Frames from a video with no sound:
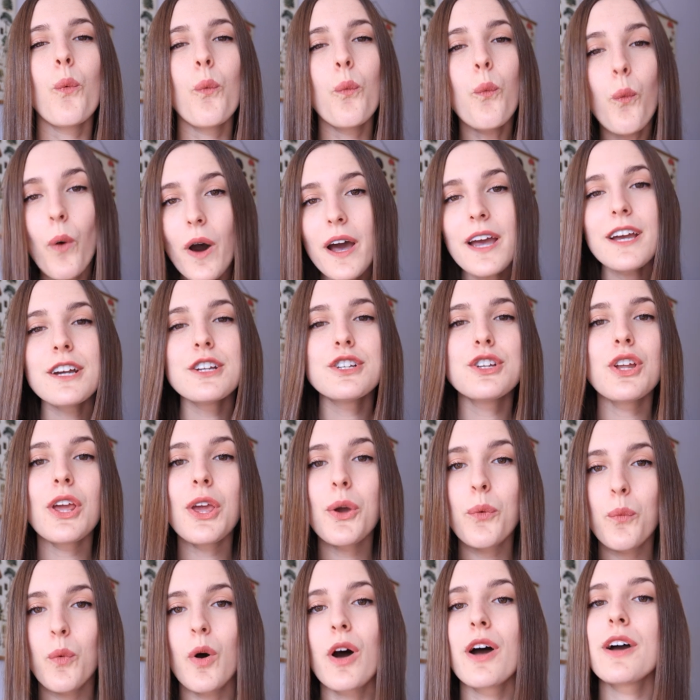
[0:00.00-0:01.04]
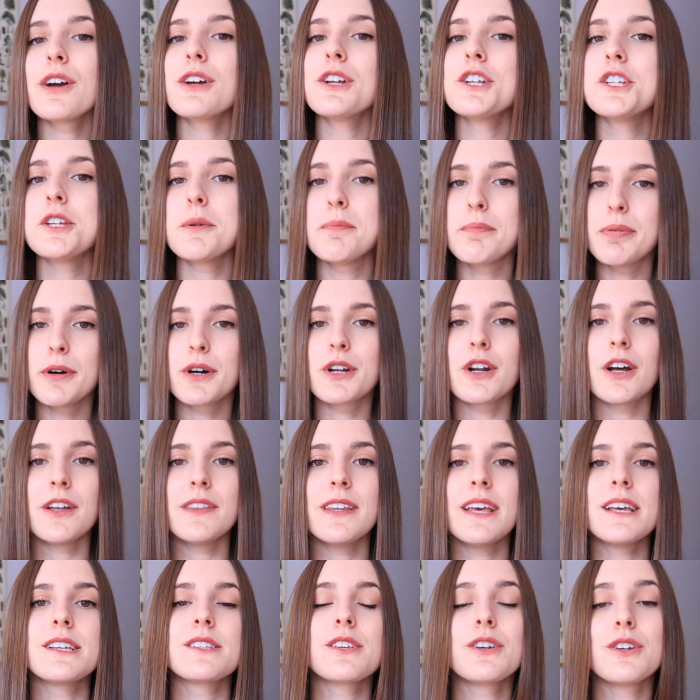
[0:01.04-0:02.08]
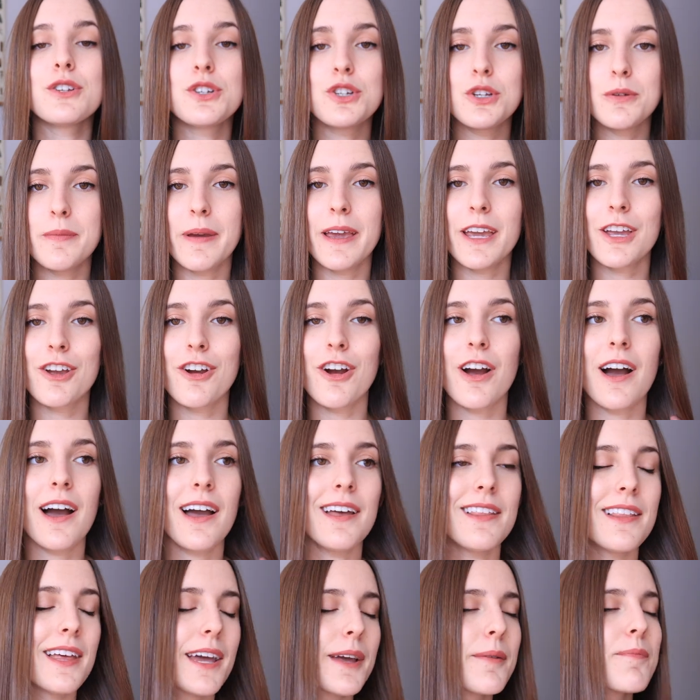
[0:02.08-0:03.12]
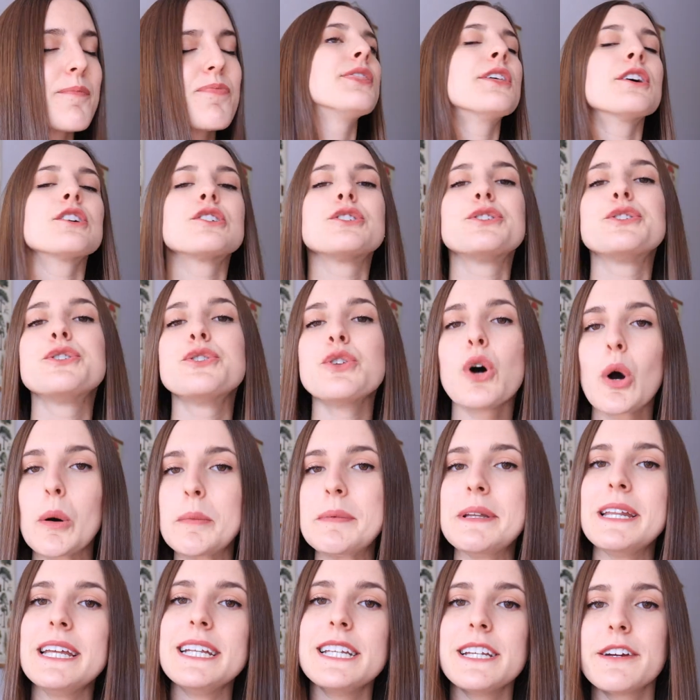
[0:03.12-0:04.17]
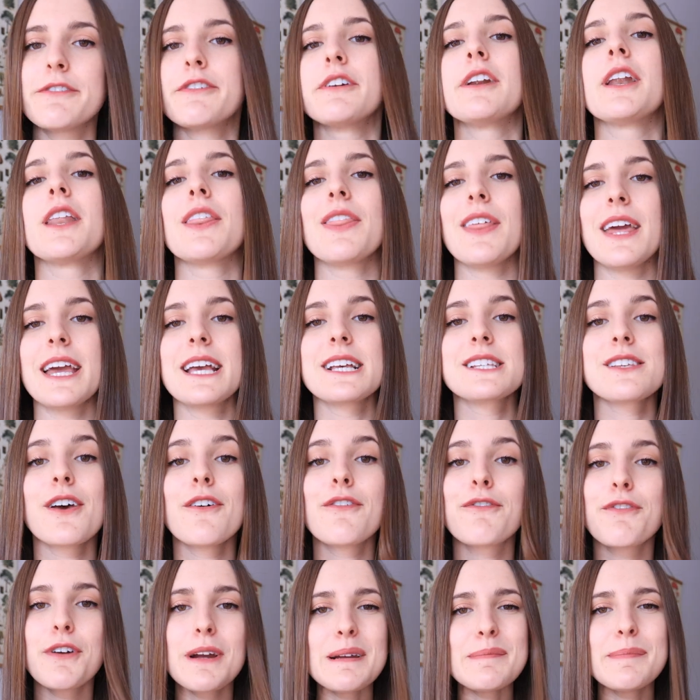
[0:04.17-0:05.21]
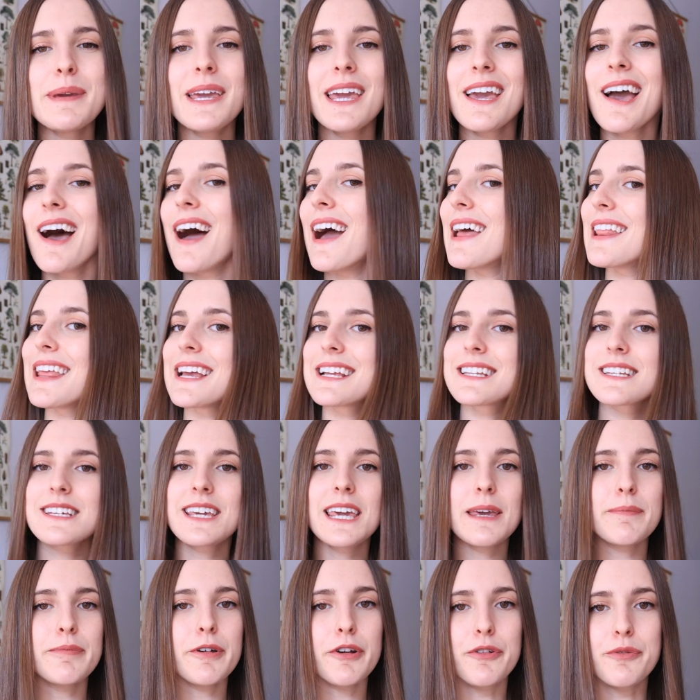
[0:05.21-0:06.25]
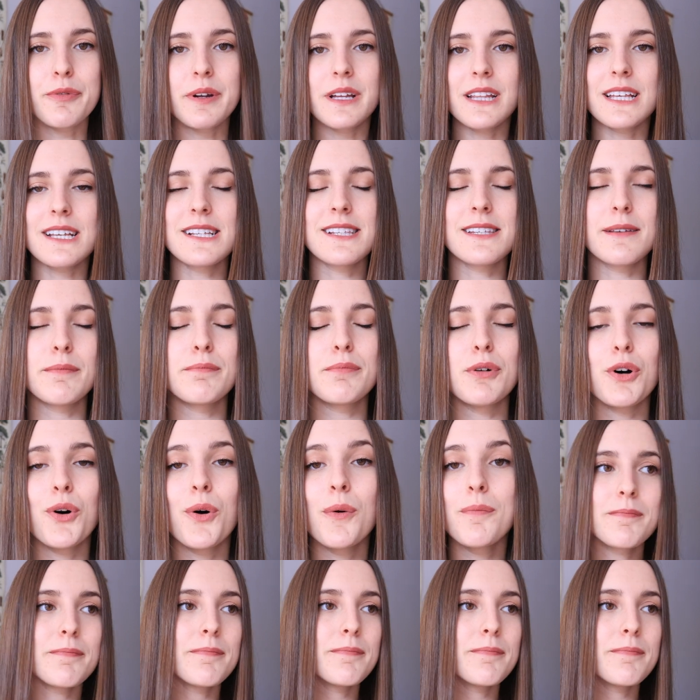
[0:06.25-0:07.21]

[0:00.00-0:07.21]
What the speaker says: What do you want to put on this to make your highlight? There's so many different things. For me, I like to keep it really simple.